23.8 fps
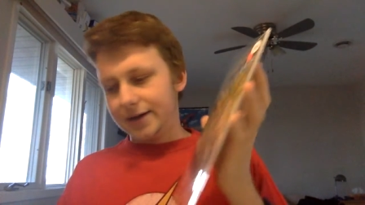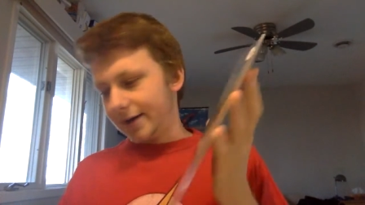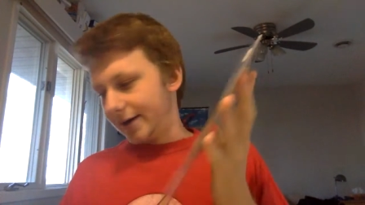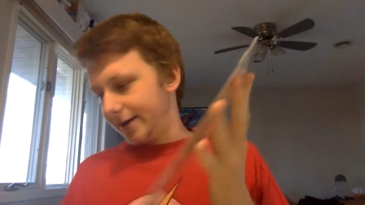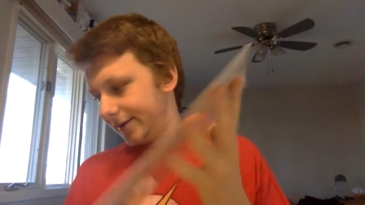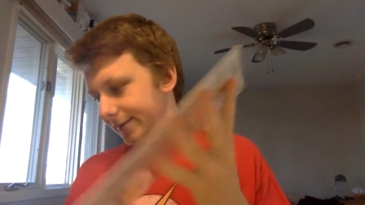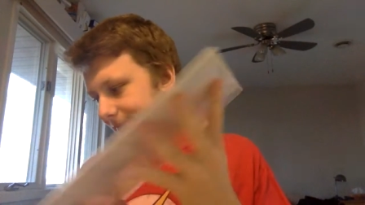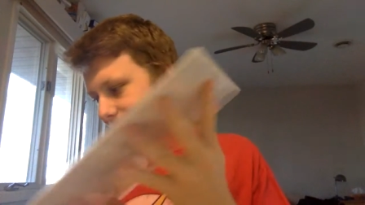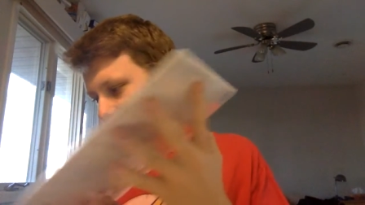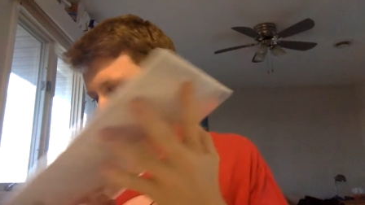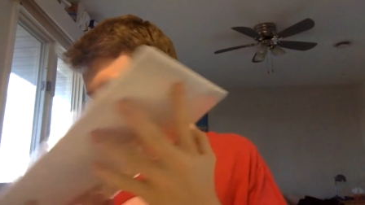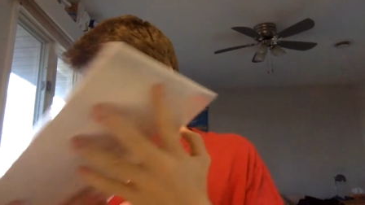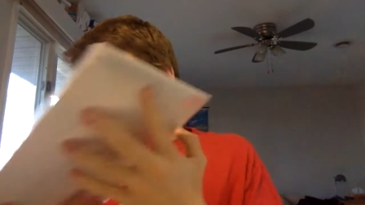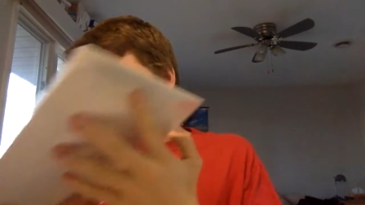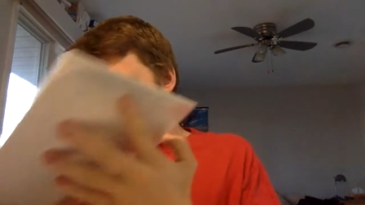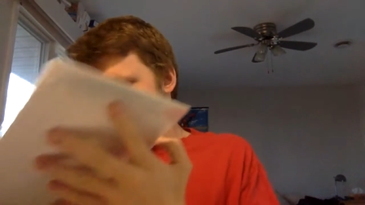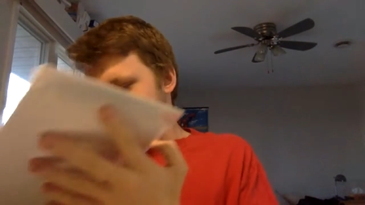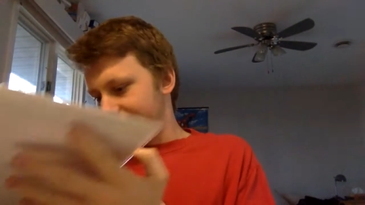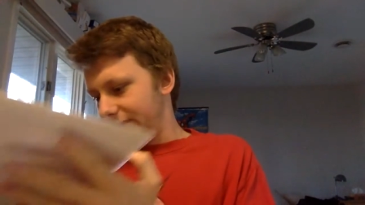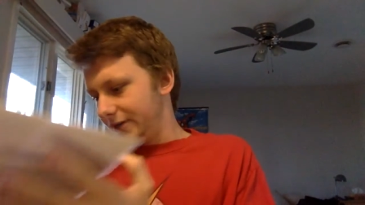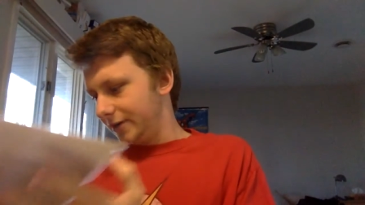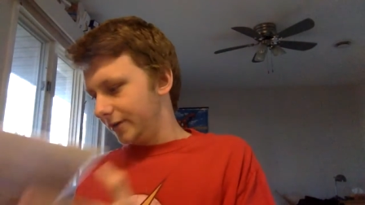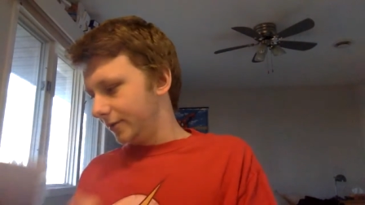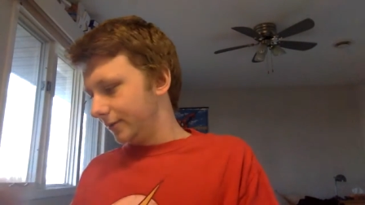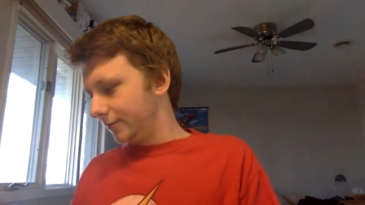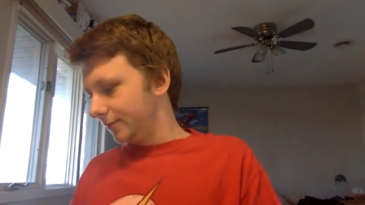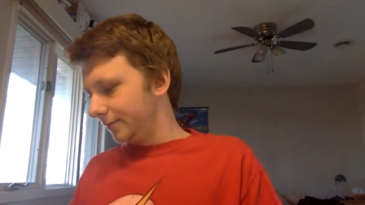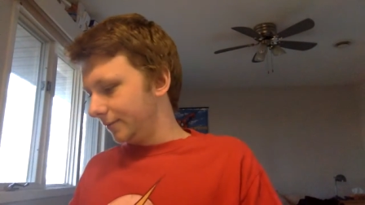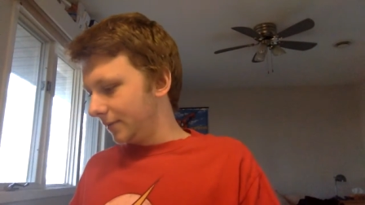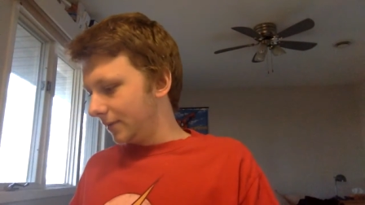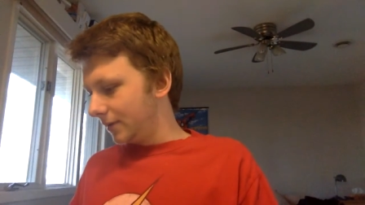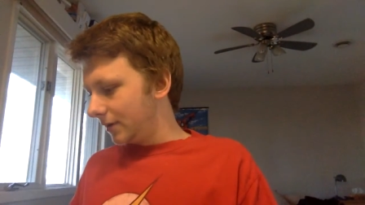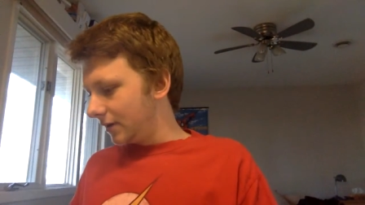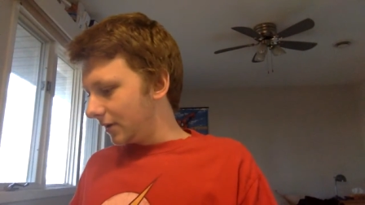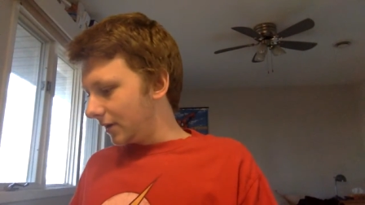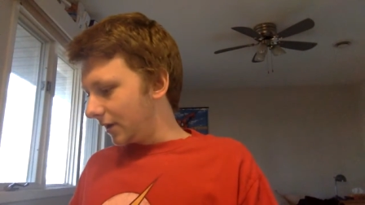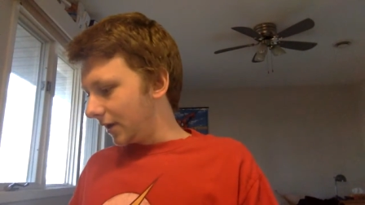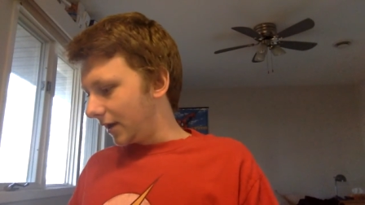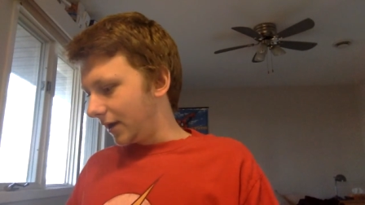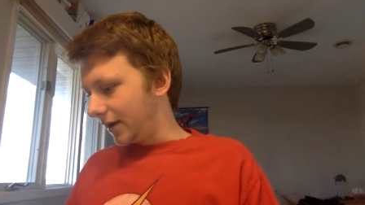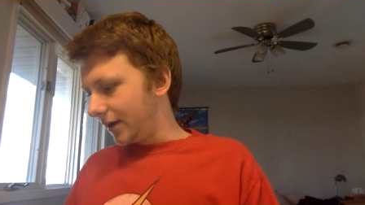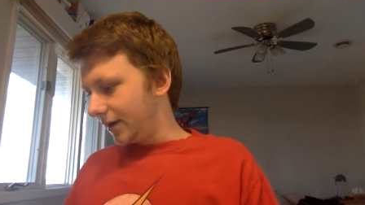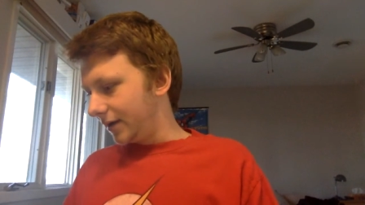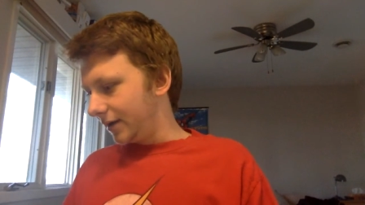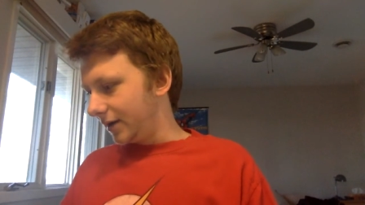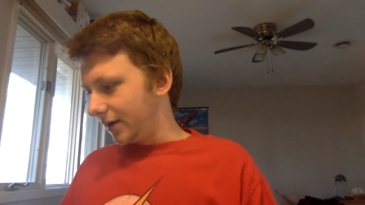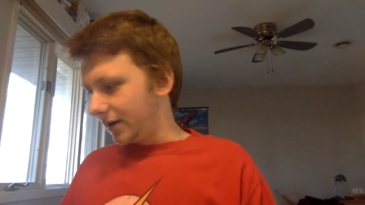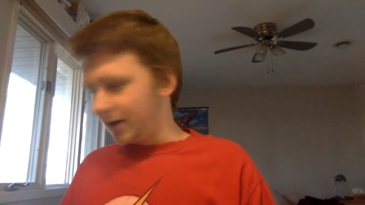Um, you know,
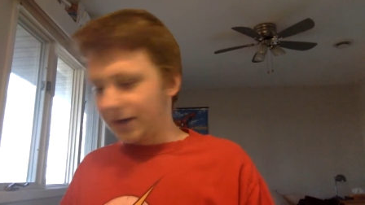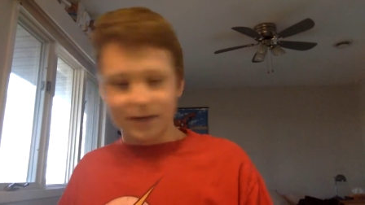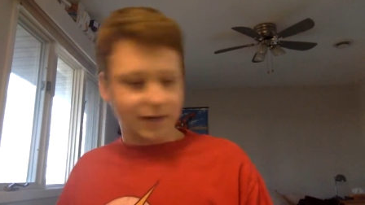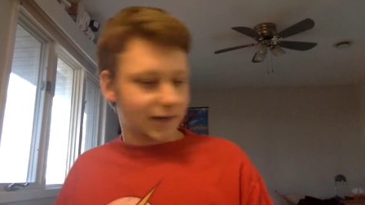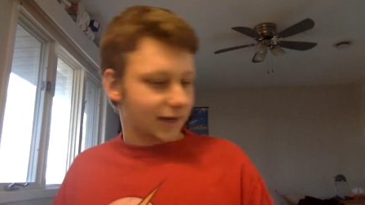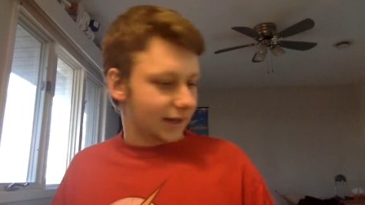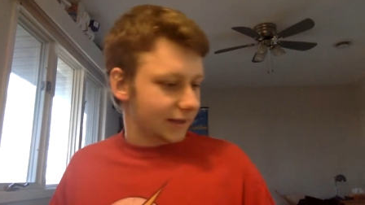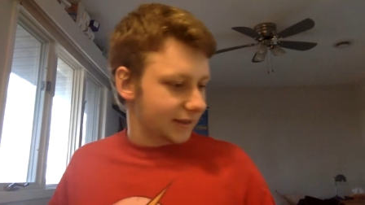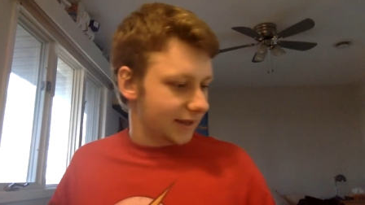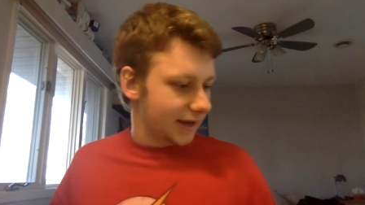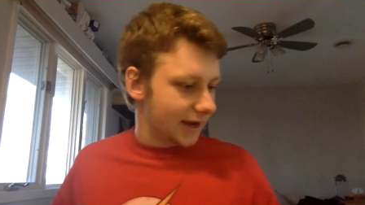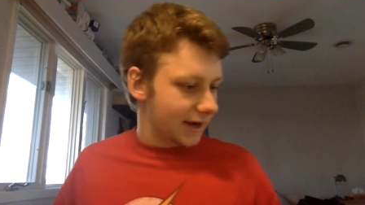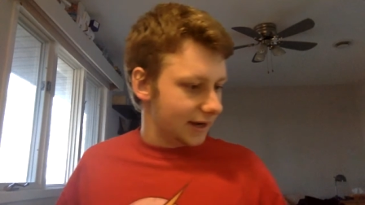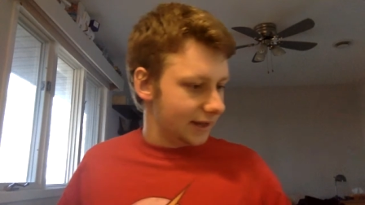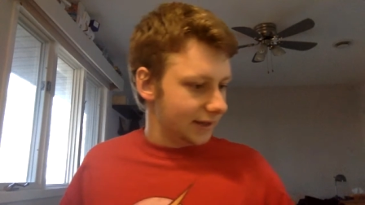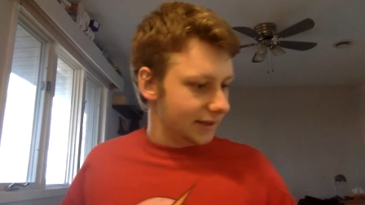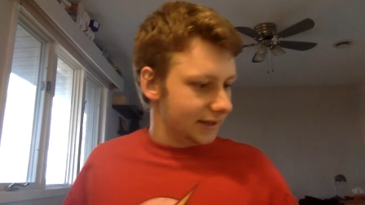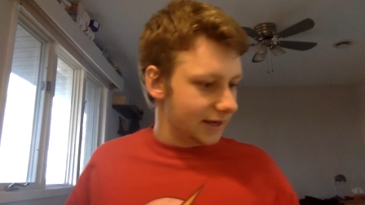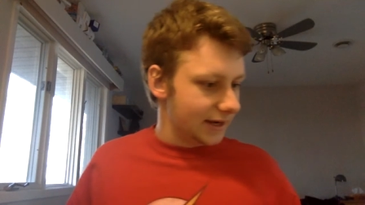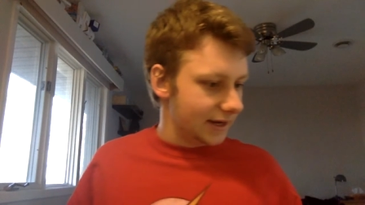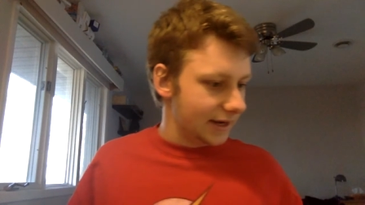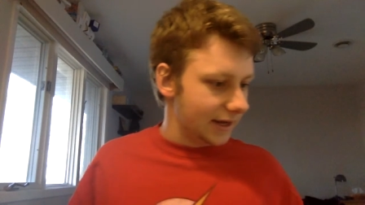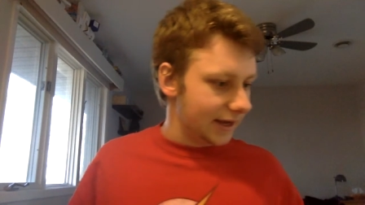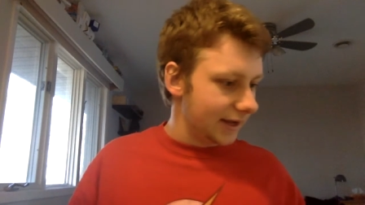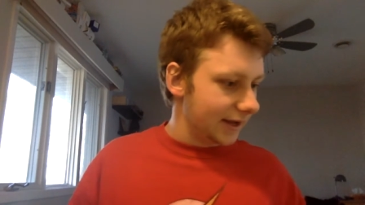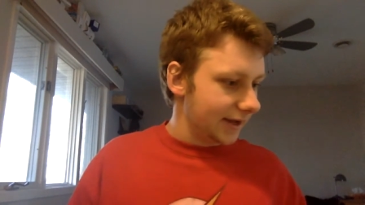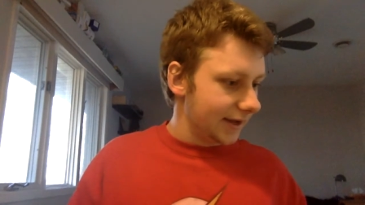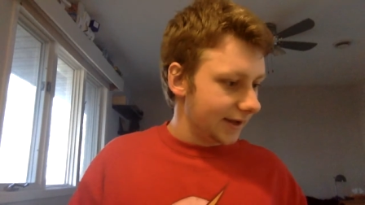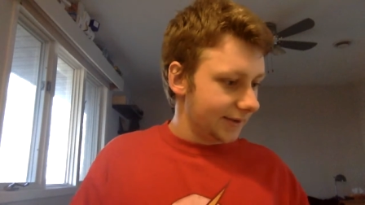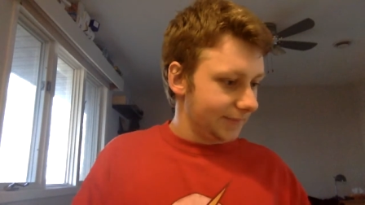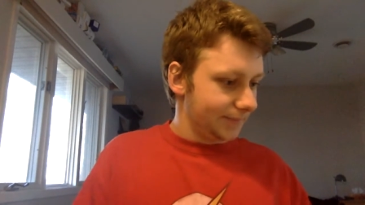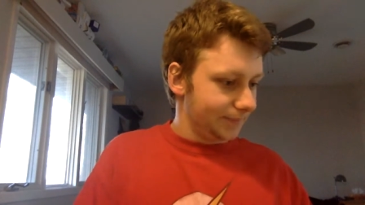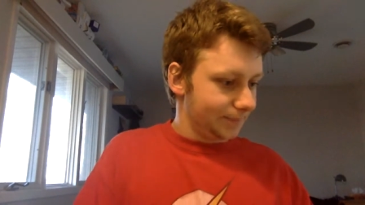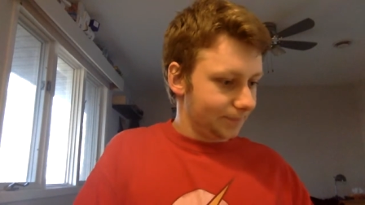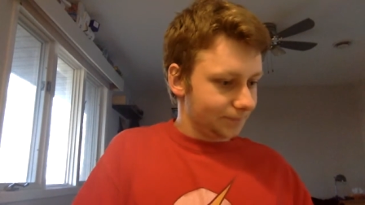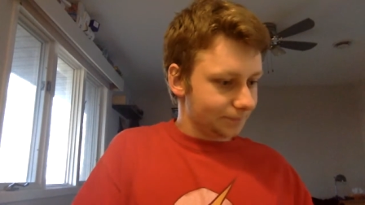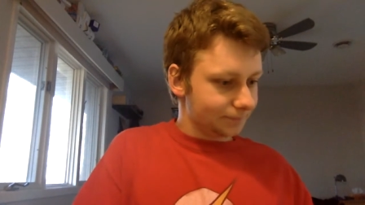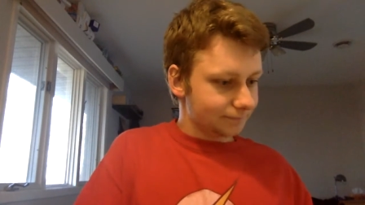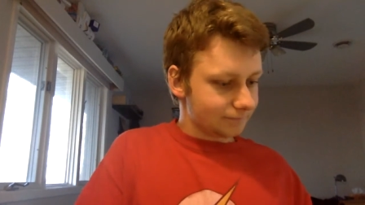I I got that, and then um,